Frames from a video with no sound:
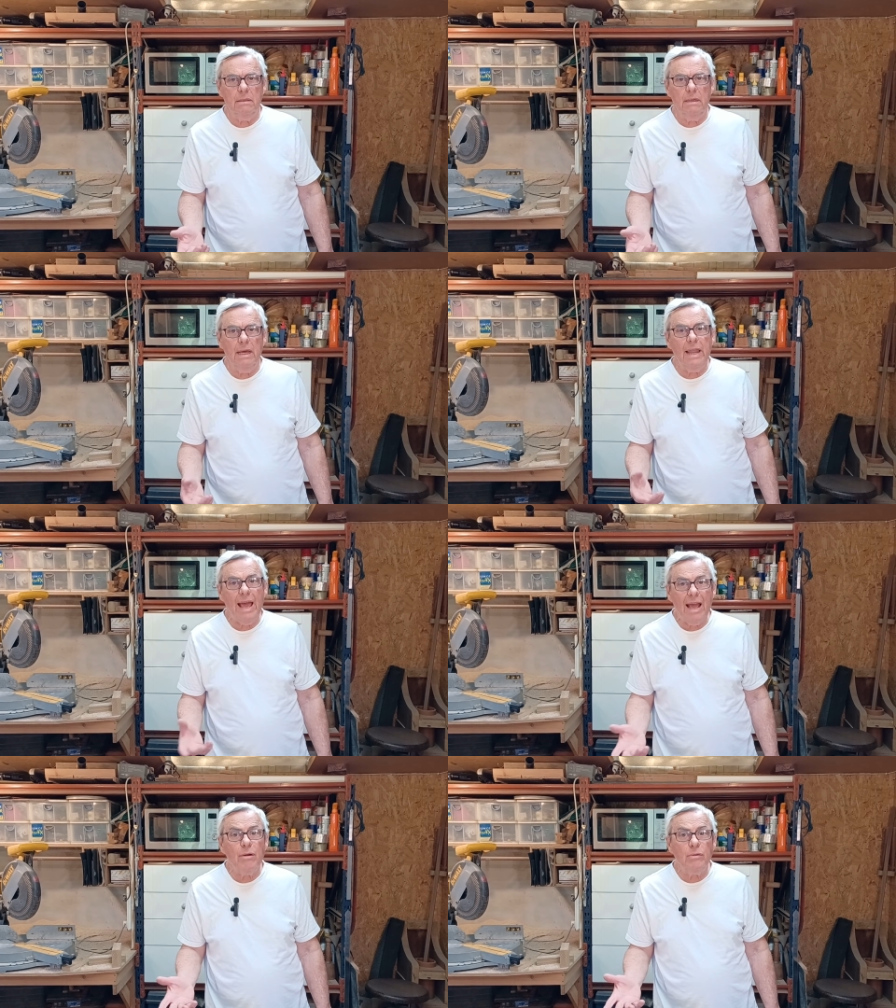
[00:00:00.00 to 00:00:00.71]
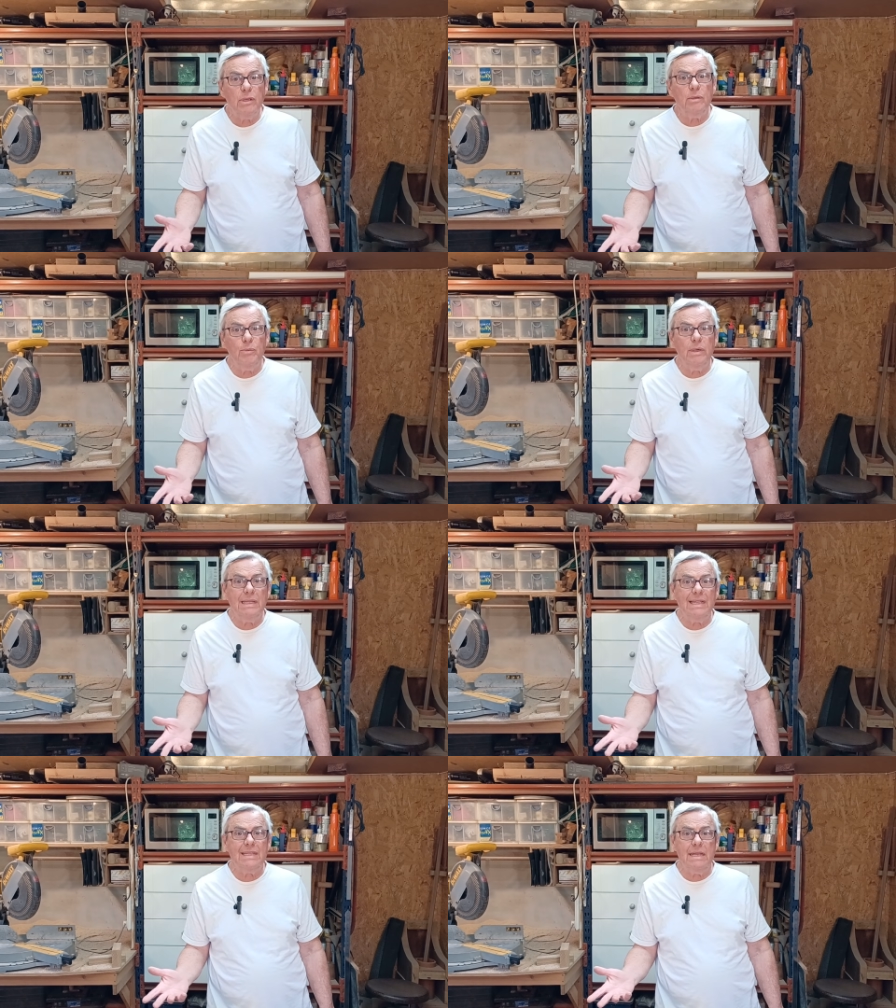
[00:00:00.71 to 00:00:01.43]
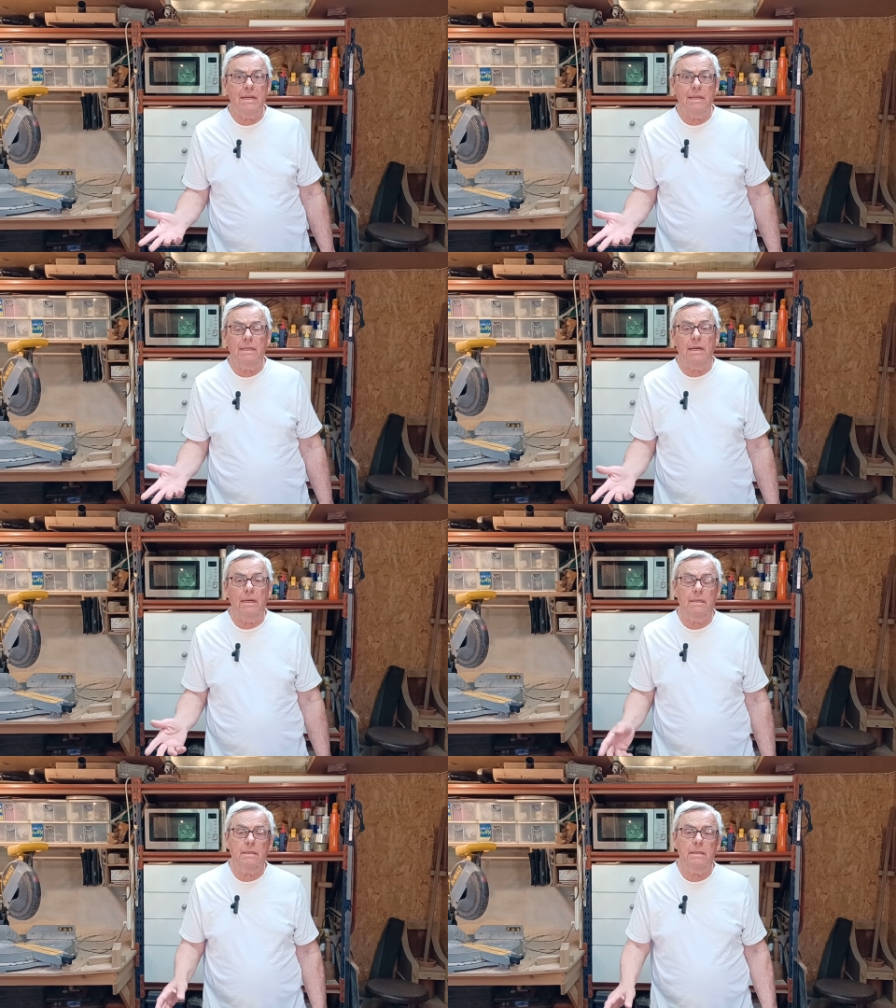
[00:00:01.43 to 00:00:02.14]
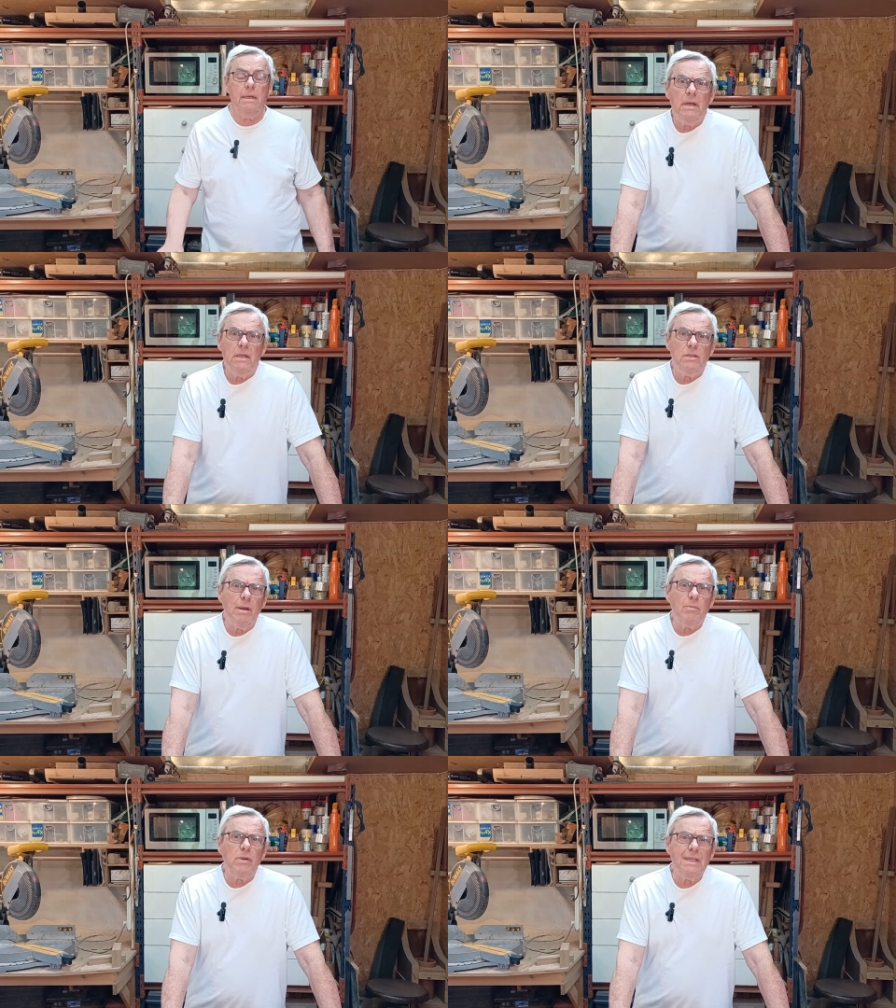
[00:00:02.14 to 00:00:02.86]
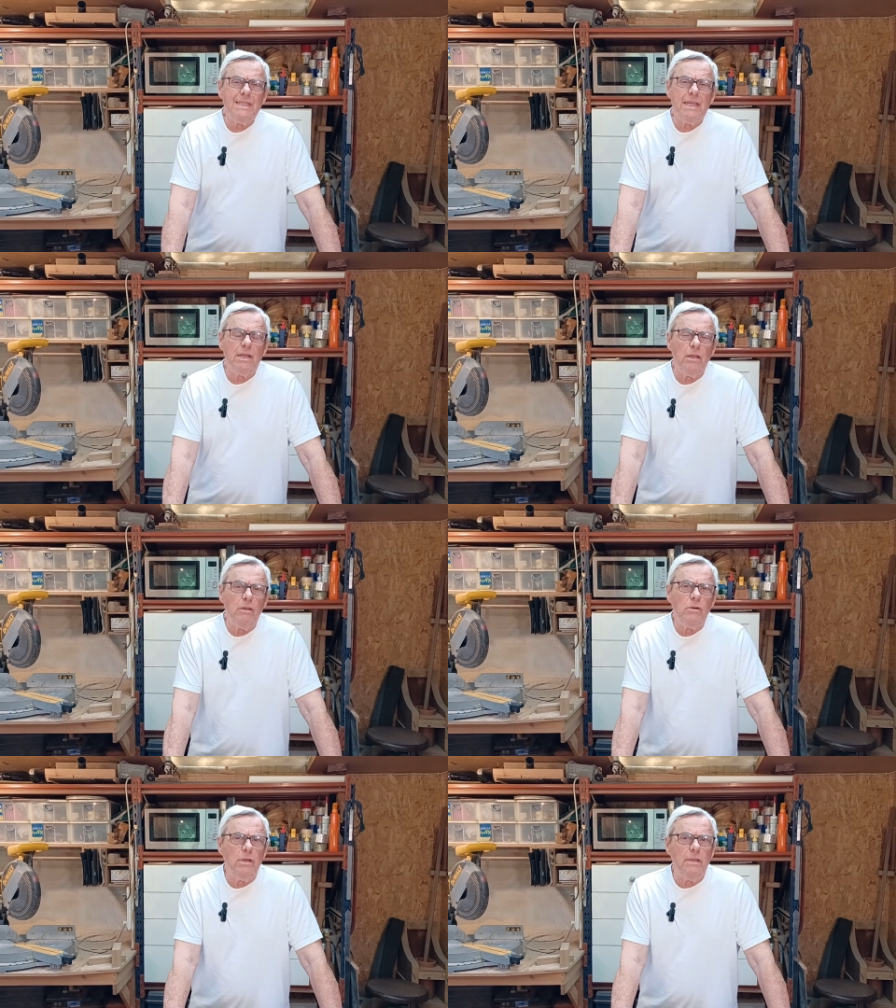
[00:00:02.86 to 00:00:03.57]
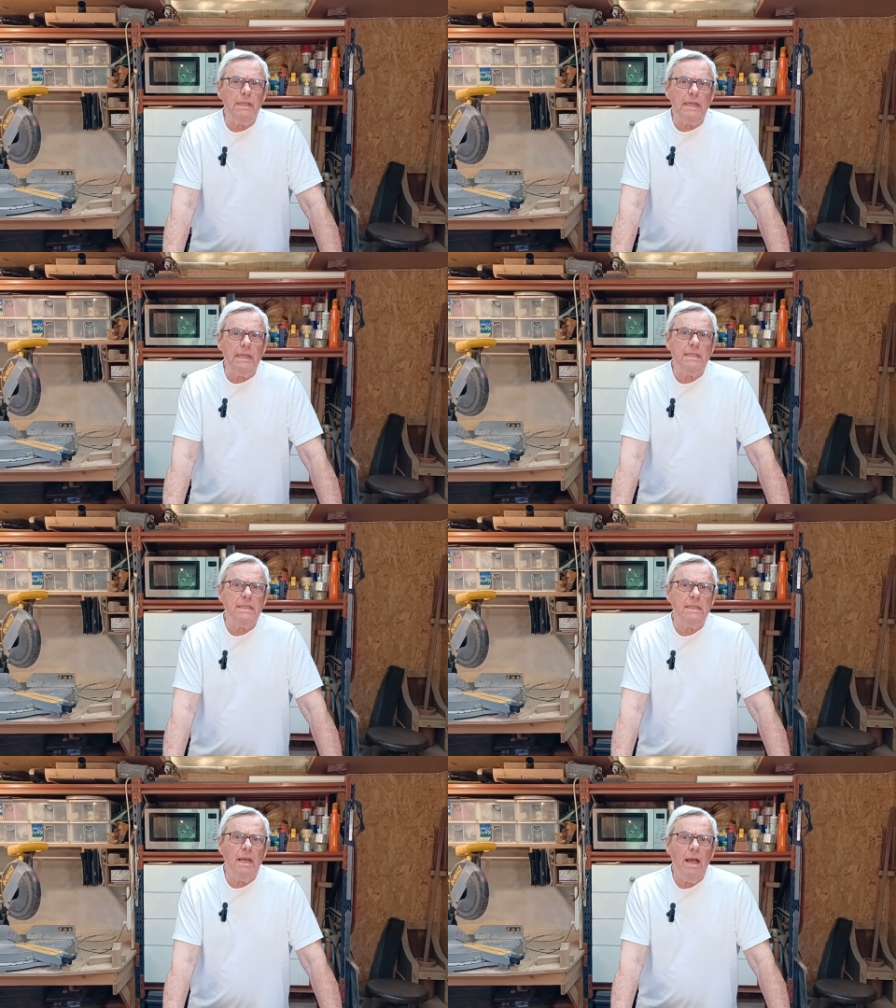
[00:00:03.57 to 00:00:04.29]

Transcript: And how do we decide that? So I'm going to take a look at this,